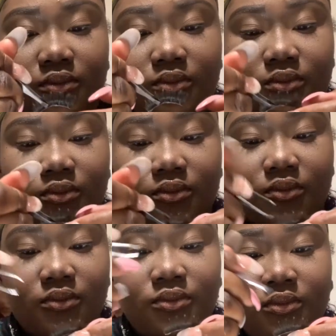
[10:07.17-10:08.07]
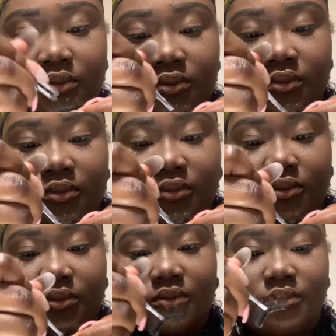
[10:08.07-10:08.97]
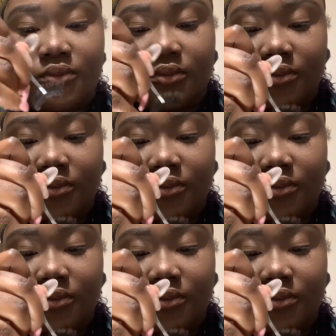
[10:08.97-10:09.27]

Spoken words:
so bomb, y'all. It clears,